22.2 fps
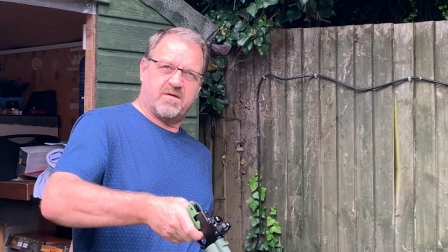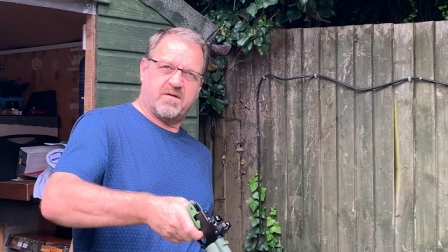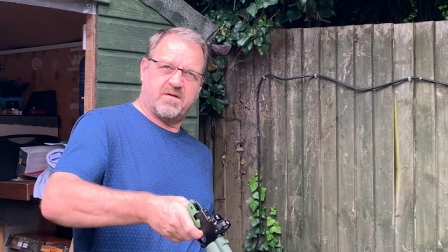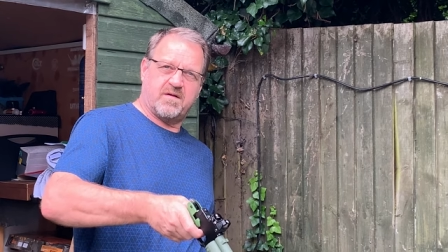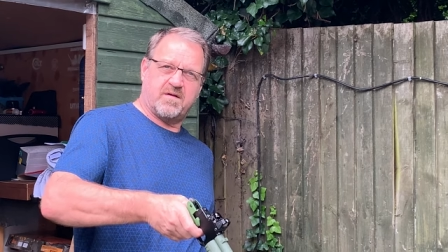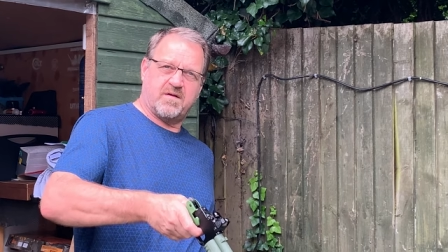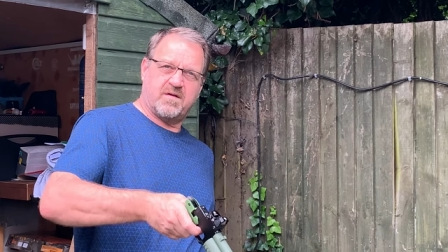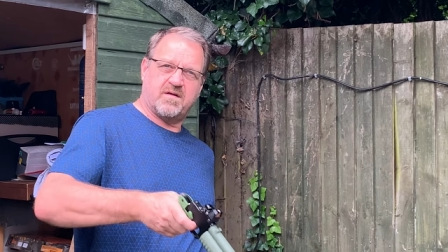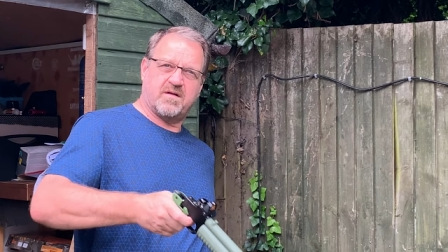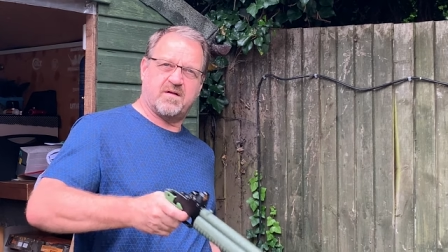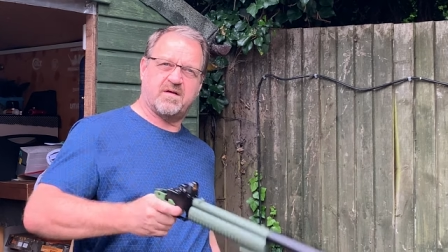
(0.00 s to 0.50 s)

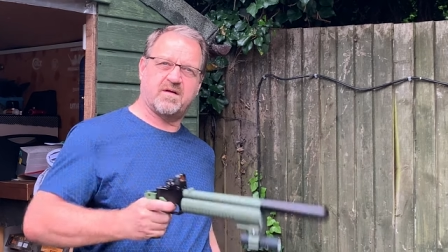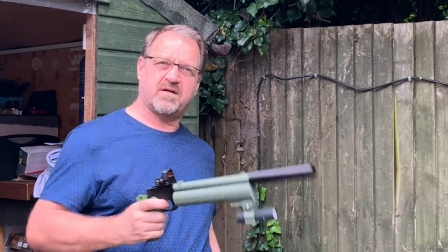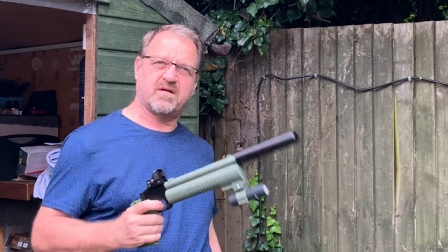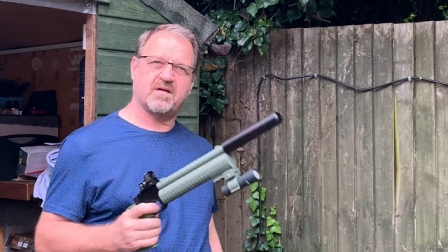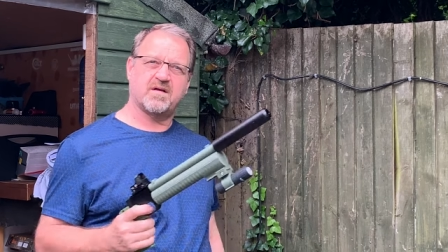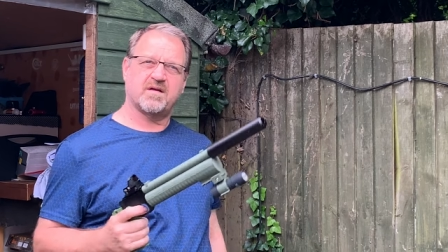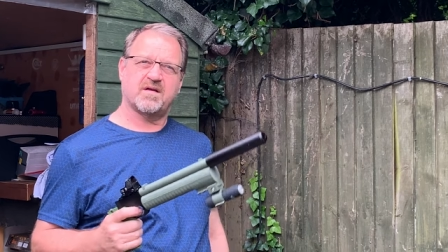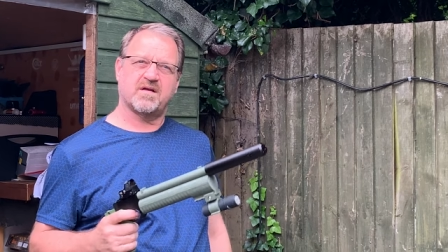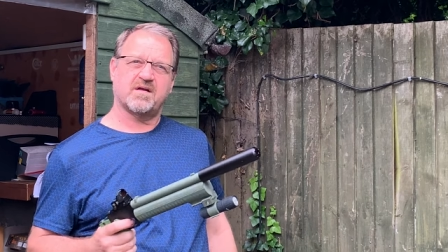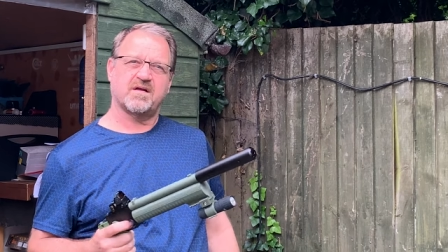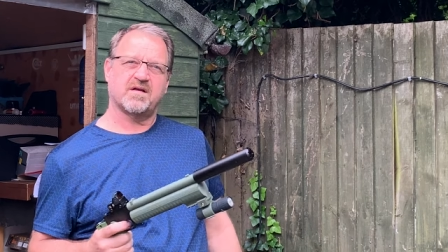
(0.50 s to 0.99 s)
because you're
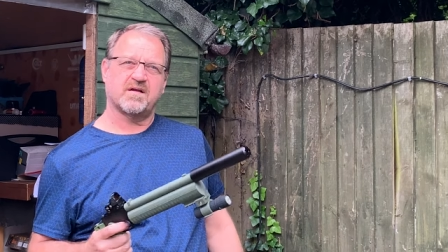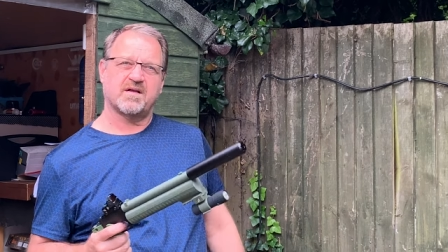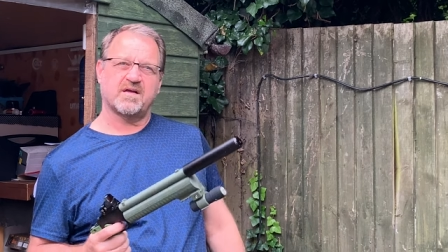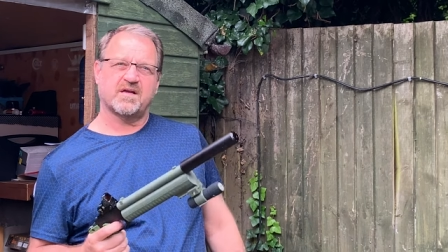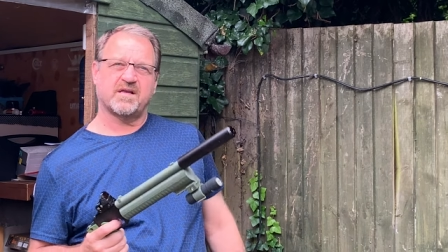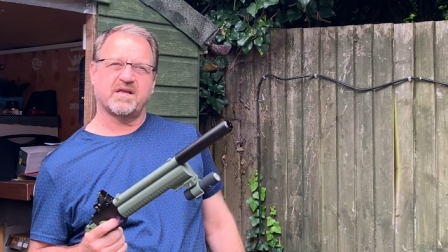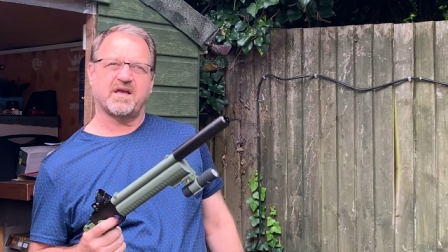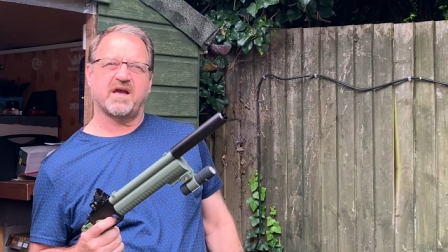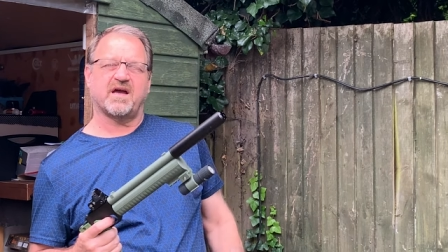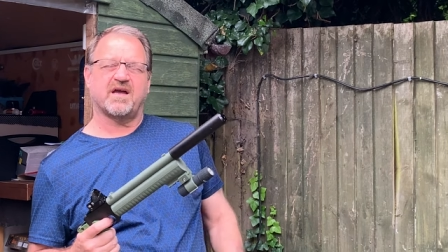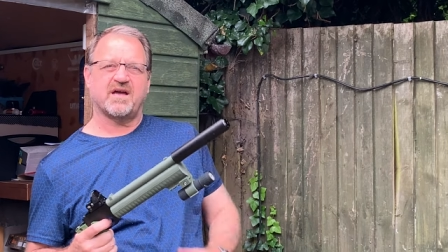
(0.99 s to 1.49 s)
hearing the yeah,
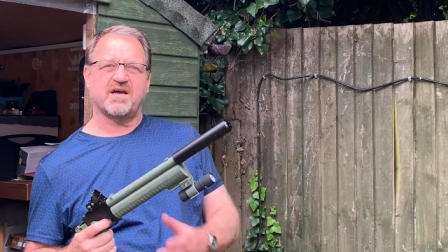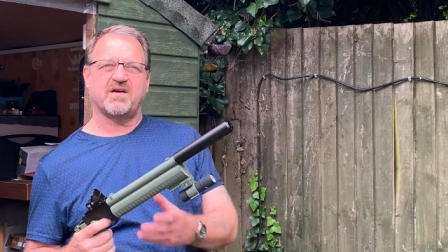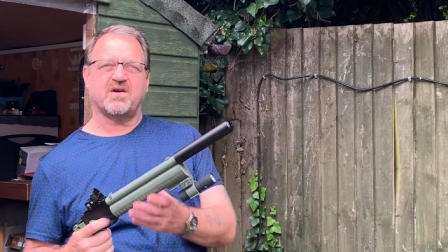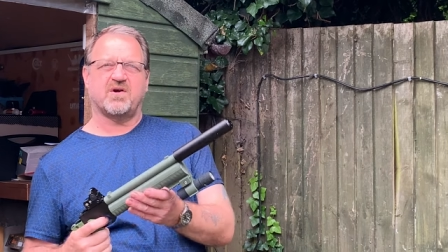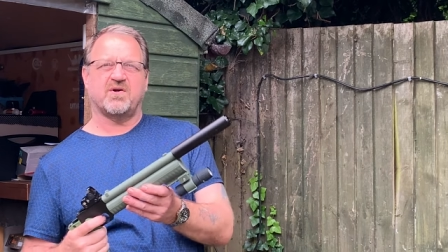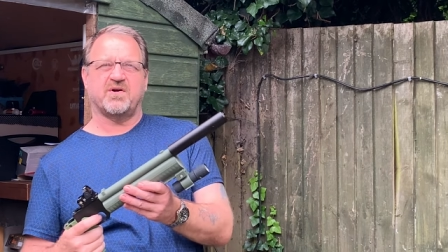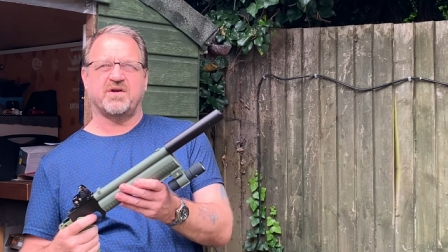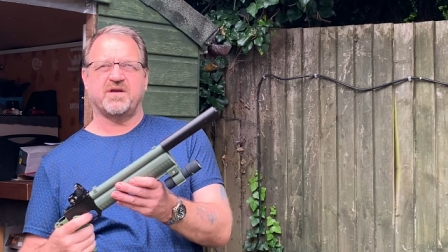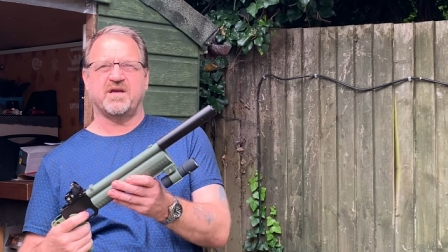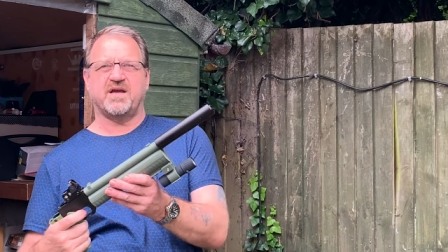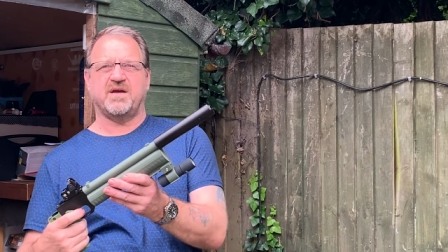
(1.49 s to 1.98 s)
contact.
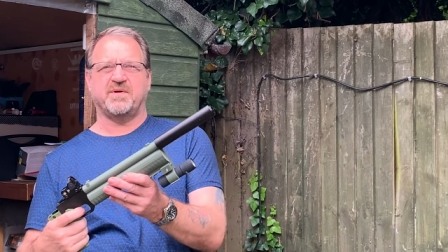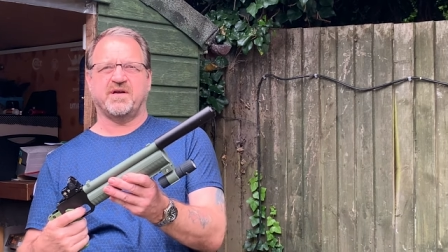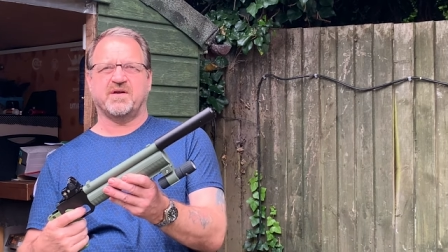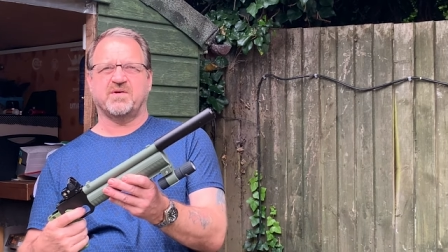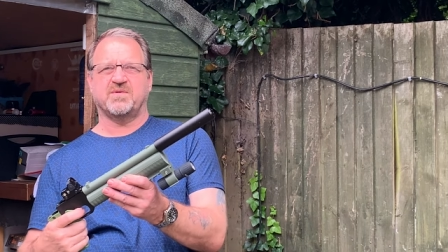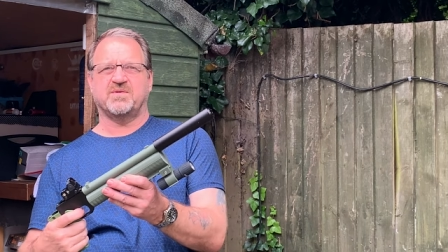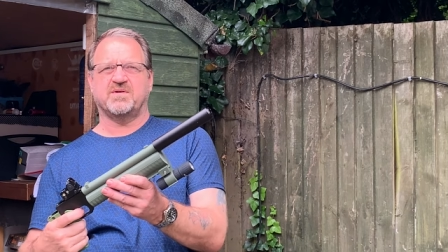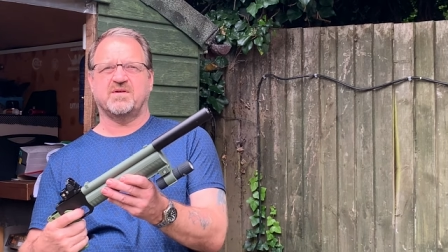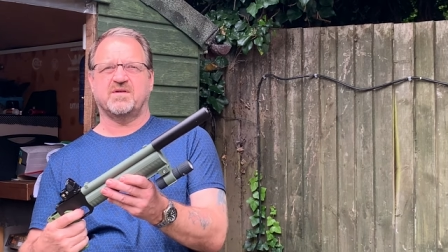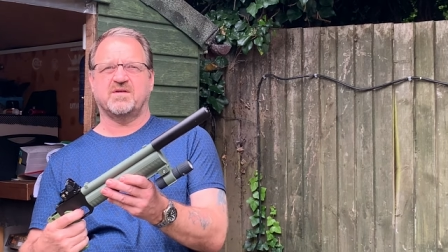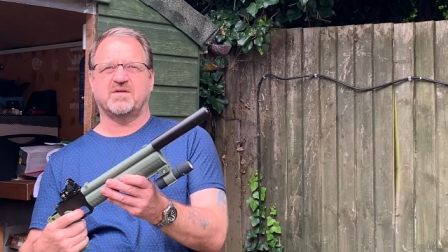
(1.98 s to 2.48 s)
Right, here we go.